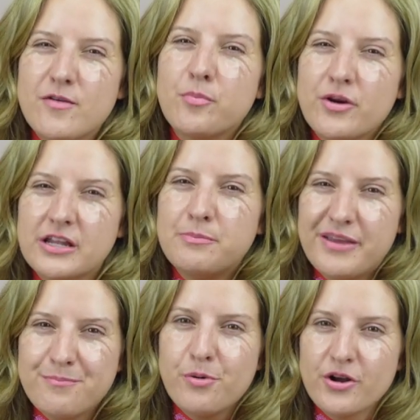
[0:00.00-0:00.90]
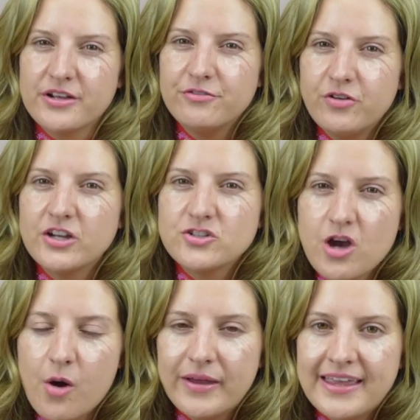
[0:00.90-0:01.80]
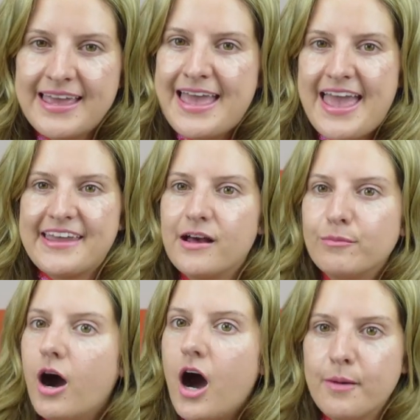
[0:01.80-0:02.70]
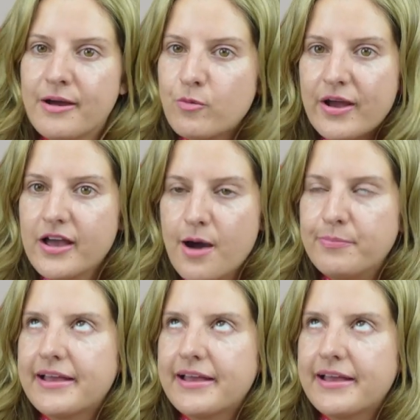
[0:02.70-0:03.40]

a pretty big Birkin fund going, and I'm on my way up.